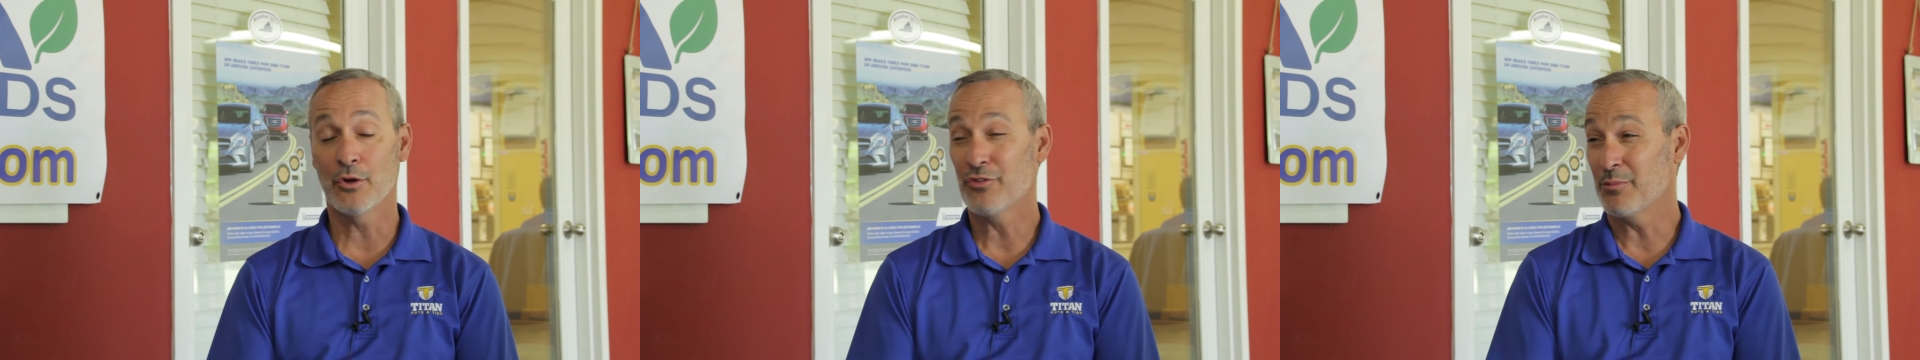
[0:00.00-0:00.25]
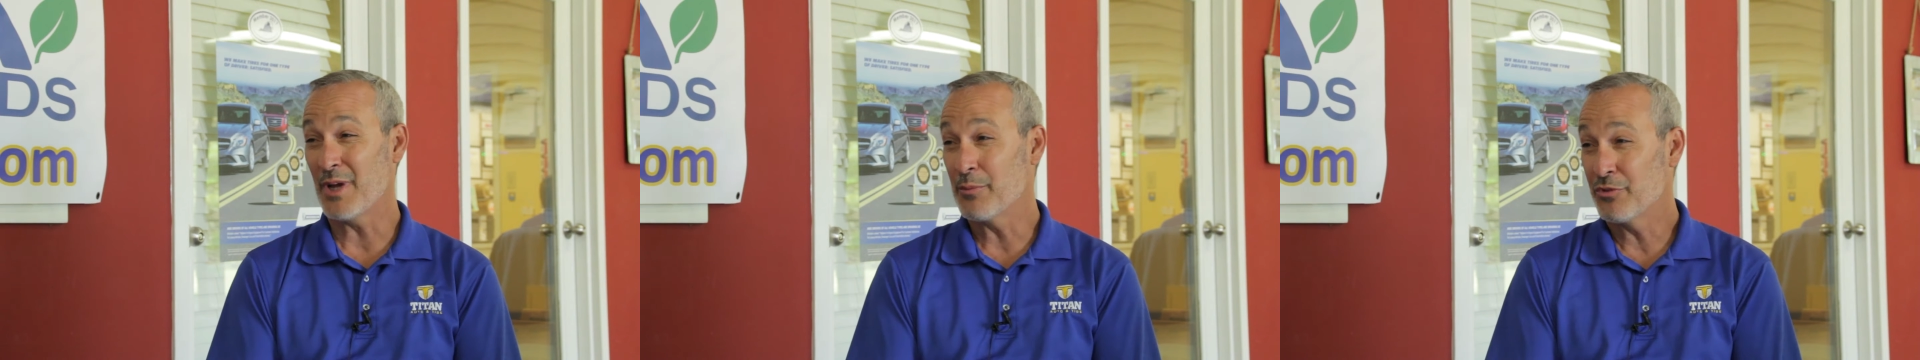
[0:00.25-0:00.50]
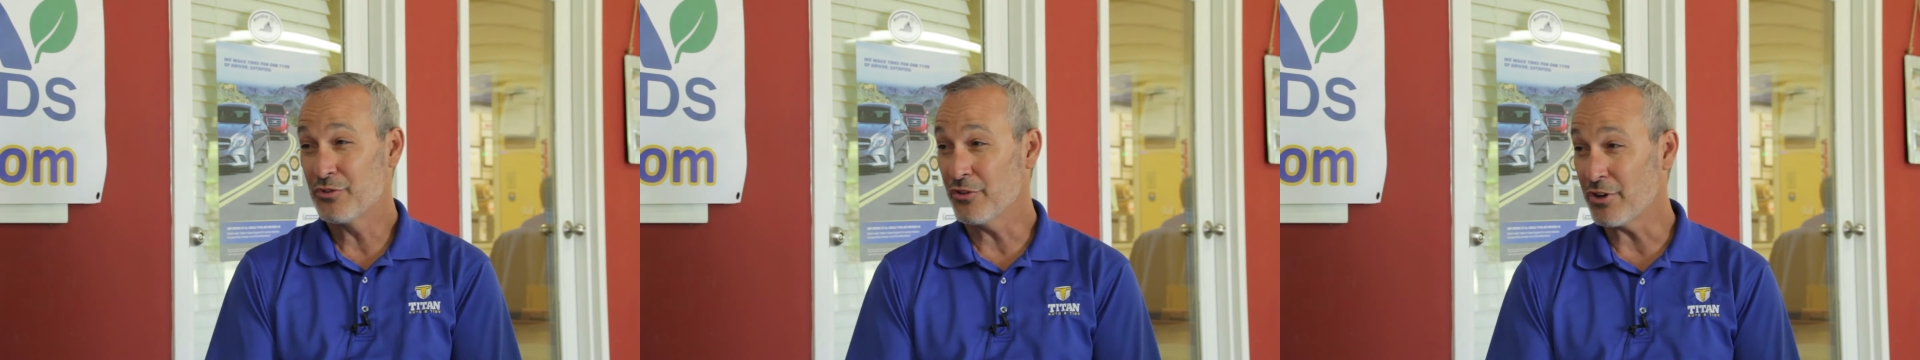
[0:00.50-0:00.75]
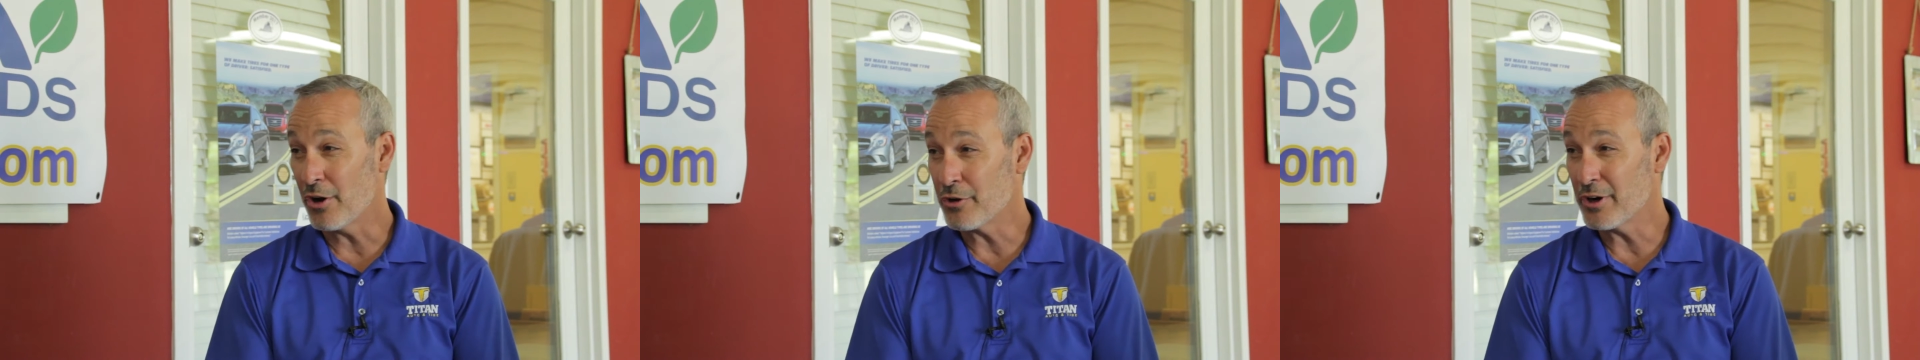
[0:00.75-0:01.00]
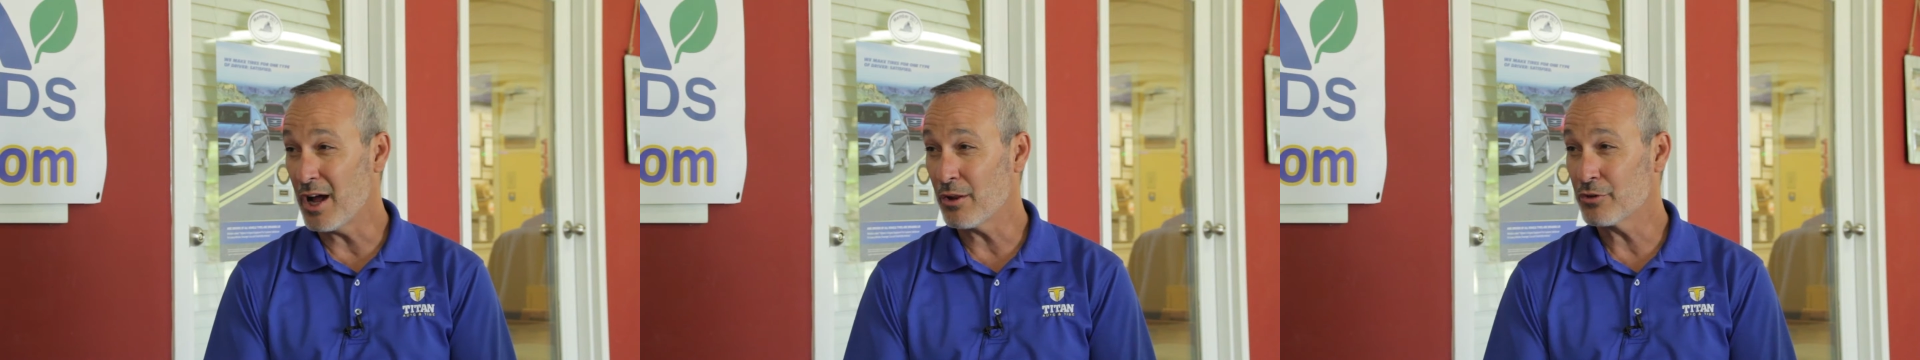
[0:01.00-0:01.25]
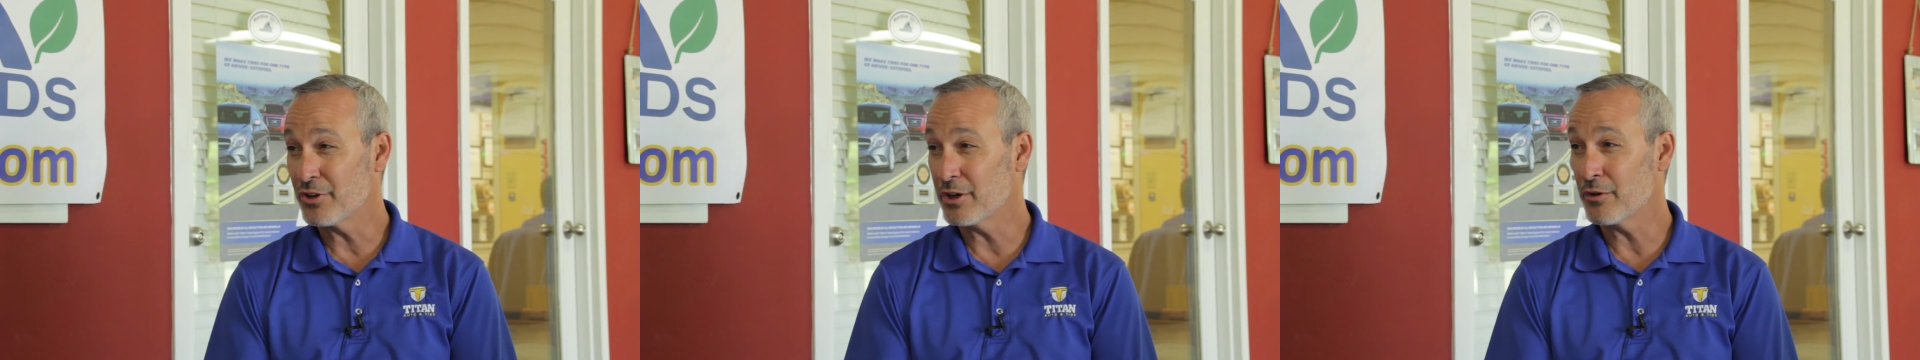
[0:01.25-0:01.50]
Sometimes it's just
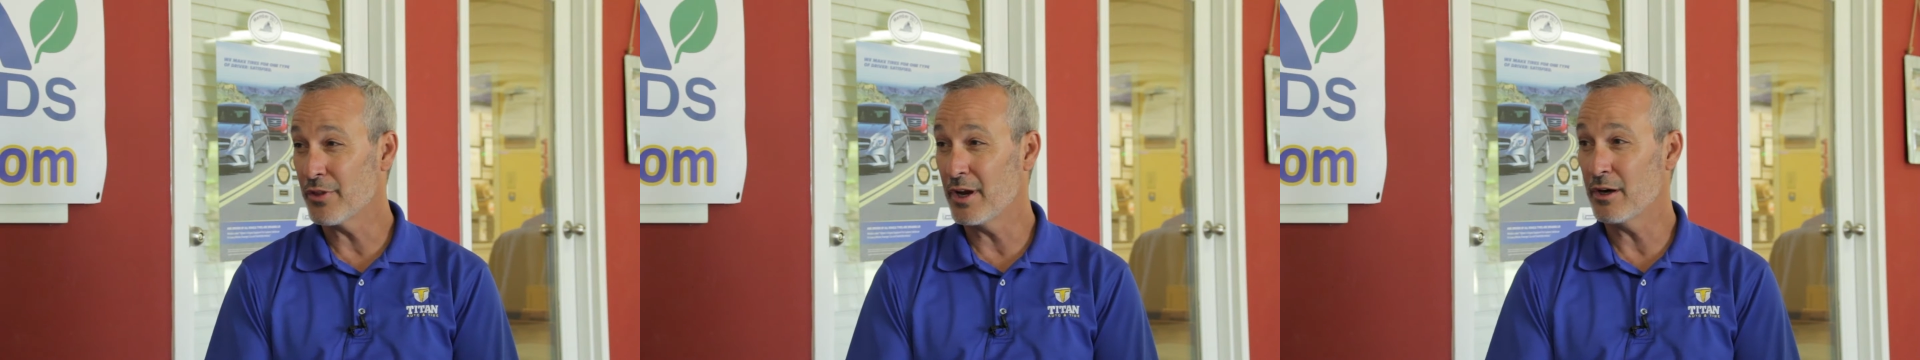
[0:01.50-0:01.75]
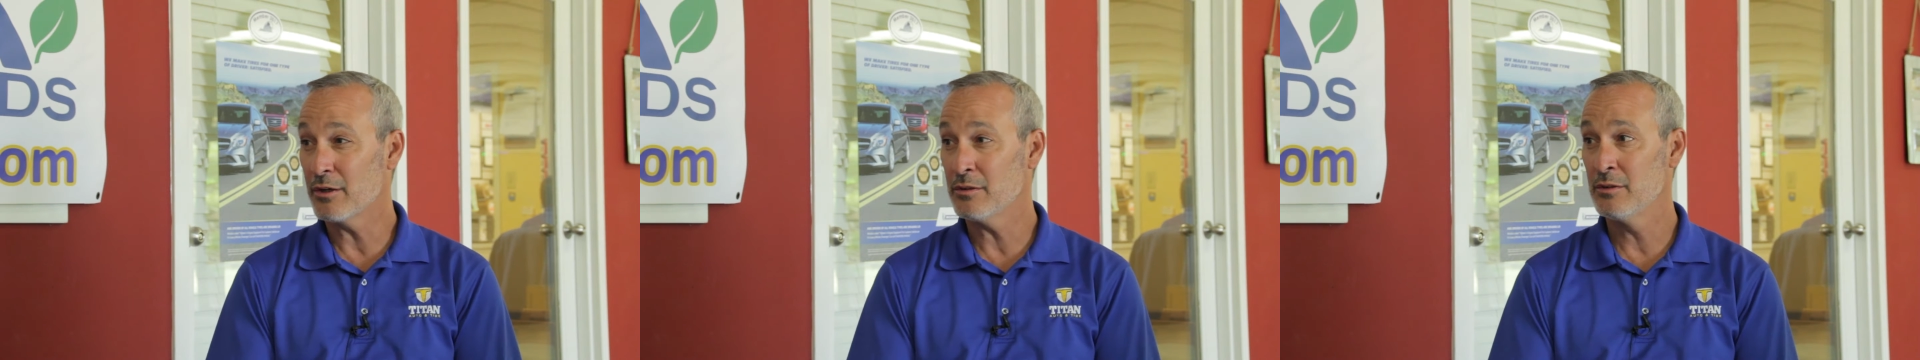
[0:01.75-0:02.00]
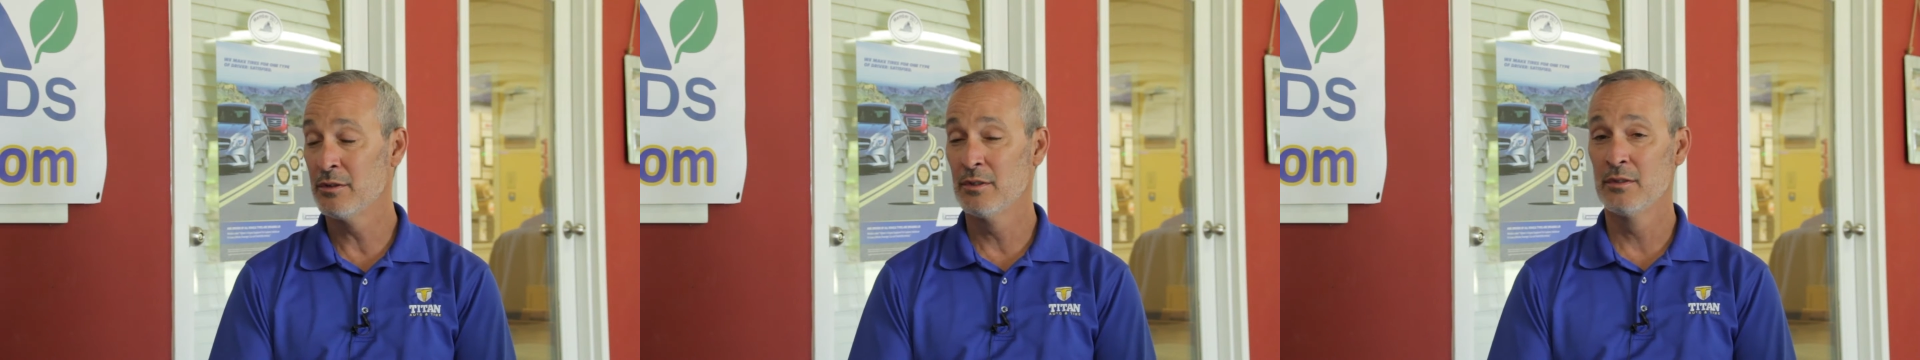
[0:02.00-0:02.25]
$100 here and there.